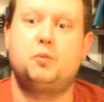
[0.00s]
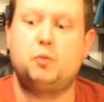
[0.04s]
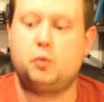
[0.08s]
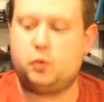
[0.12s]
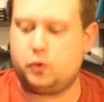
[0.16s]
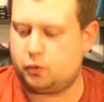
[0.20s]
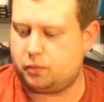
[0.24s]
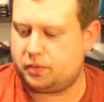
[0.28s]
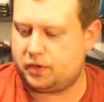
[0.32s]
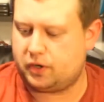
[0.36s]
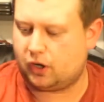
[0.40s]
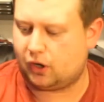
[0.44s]
then
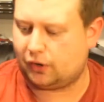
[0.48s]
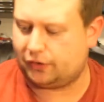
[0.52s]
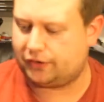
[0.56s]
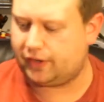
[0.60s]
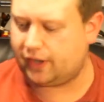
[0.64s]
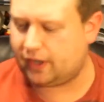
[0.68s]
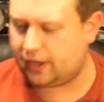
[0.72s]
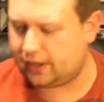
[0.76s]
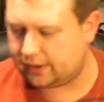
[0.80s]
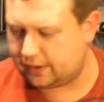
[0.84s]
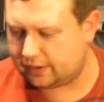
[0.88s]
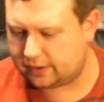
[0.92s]
we'll be all
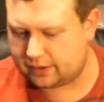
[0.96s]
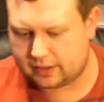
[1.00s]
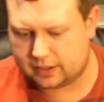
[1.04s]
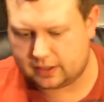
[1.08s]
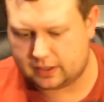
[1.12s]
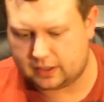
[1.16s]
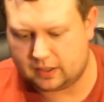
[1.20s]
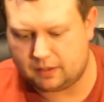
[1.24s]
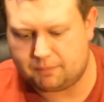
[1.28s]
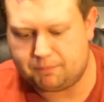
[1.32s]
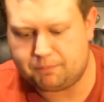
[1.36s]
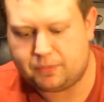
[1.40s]

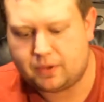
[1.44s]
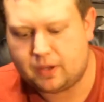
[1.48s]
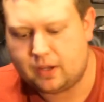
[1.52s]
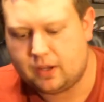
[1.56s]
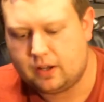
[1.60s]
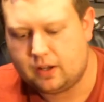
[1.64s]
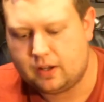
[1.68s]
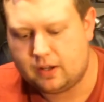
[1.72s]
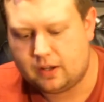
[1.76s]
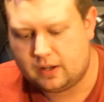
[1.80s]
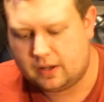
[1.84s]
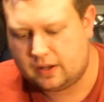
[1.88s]
done.
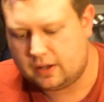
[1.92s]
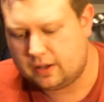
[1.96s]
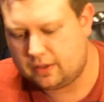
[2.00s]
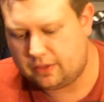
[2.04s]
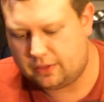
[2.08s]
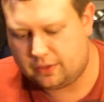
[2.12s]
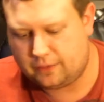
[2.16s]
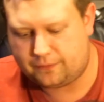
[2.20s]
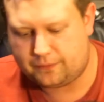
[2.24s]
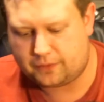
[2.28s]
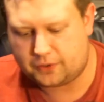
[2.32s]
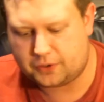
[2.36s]

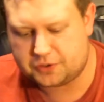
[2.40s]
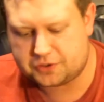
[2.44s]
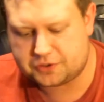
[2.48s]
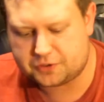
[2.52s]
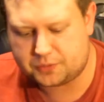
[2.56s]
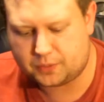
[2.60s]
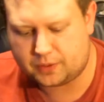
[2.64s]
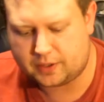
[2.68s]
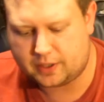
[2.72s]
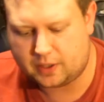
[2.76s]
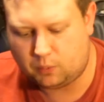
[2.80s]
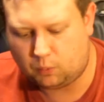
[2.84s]
The
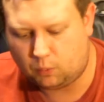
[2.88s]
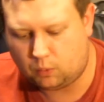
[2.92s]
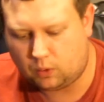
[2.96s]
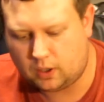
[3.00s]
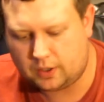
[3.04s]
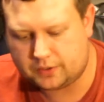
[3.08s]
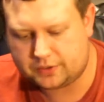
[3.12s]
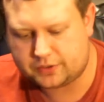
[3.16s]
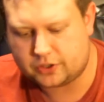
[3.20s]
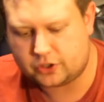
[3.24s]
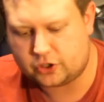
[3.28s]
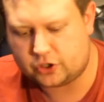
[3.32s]
first one I
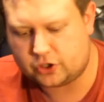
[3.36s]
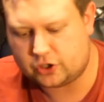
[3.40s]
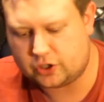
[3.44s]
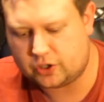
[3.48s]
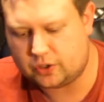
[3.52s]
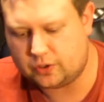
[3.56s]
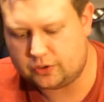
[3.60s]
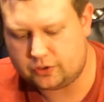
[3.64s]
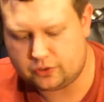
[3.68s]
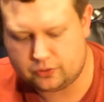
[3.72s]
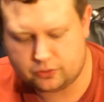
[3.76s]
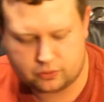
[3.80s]
want to
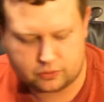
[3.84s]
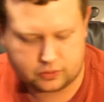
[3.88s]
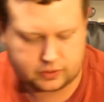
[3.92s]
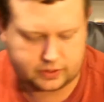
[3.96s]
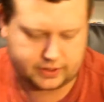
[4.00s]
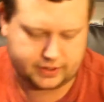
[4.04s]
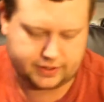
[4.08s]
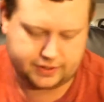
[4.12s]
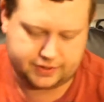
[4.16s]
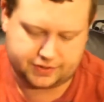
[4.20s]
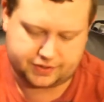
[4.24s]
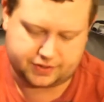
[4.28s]
show you
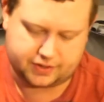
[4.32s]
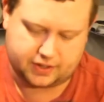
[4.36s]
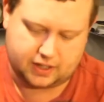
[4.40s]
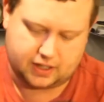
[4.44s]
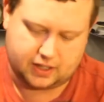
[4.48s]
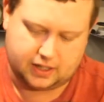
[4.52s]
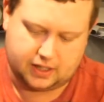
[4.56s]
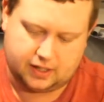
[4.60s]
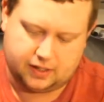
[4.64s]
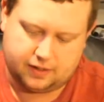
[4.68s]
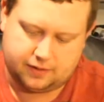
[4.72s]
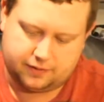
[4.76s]
is,
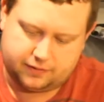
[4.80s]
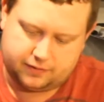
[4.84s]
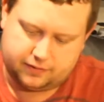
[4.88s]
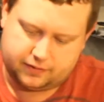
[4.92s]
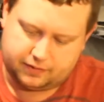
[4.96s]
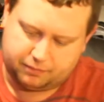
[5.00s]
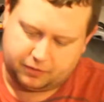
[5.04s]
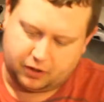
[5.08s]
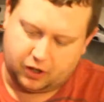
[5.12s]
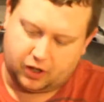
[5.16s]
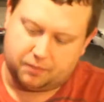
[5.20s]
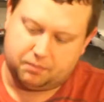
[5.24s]

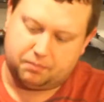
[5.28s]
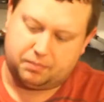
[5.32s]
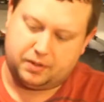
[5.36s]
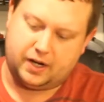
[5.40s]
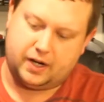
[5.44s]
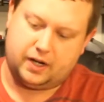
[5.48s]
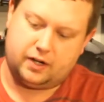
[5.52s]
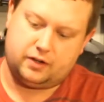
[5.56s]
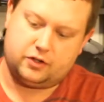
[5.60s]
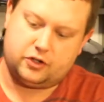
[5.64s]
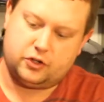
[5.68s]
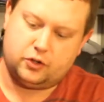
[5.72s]
got
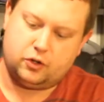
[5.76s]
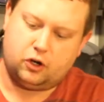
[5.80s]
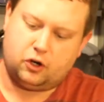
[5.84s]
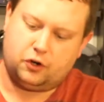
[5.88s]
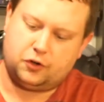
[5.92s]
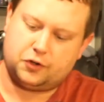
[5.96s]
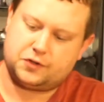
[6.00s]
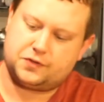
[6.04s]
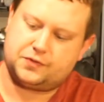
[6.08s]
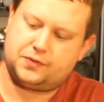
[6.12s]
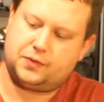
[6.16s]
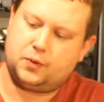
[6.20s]
paid
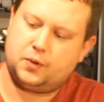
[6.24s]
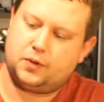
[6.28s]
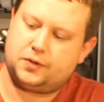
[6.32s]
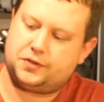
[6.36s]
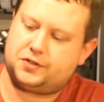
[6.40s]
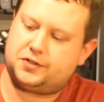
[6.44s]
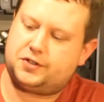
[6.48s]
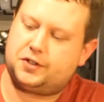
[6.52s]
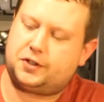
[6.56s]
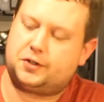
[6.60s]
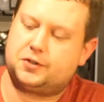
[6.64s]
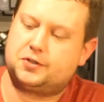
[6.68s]
$2 for it,
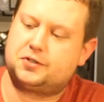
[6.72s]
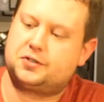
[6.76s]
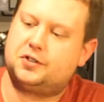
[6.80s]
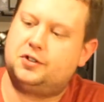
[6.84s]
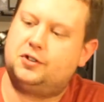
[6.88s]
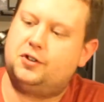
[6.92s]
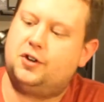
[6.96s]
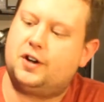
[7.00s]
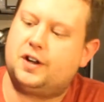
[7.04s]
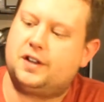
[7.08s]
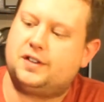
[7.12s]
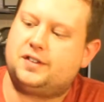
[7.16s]
sticker
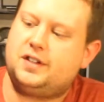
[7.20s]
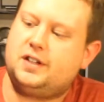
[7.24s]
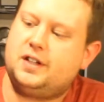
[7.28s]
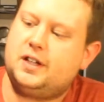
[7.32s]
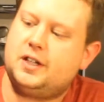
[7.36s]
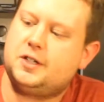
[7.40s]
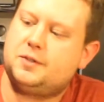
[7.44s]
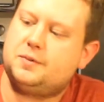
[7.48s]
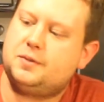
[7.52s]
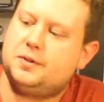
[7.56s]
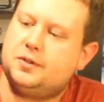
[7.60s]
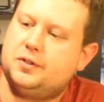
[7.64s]
still on it,
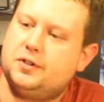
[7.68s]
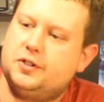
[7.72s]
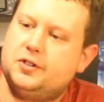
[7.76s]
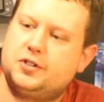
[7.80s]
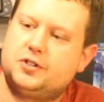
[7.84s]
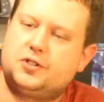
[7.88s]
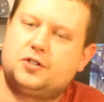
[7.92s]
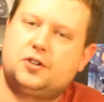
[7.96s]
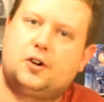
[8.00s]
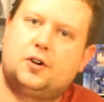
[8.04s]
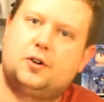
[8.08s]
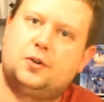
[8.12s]
Teenage Mutant
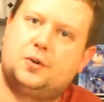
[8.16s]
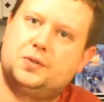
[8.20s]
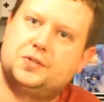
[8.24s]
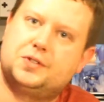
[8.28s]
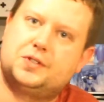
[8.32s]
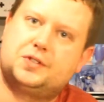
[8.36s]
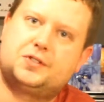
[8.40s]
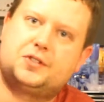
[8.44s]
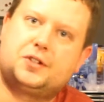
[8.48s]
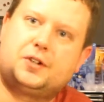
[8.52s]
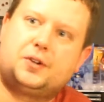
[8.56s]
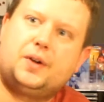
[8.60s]
Ninja Turtles.
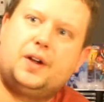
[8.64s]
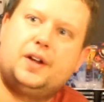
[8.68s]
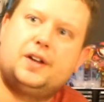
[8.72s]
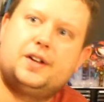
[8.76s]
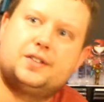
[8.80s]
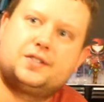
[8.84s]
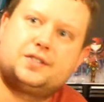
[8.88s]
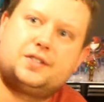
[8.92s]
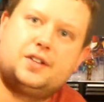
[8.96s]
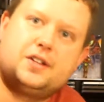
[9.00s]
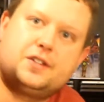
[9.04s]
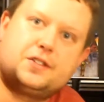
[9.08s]
It's the
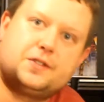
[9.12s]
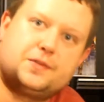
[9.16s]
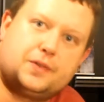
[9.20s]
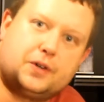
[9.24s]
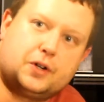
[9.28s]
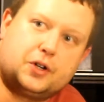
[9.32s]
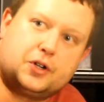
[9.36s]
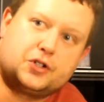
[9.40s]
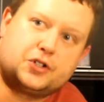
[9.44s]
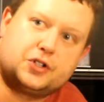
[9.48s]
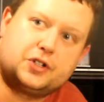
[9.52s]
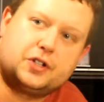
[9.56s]
greatest hits
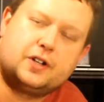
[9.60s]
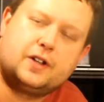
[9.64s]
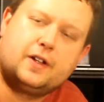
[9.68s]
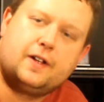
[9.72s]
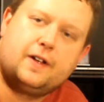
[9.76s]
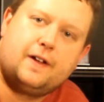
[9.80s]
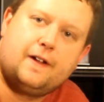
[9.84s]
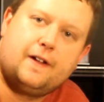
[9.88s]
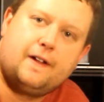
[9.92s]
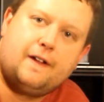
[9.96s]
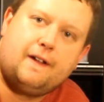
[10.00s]
version.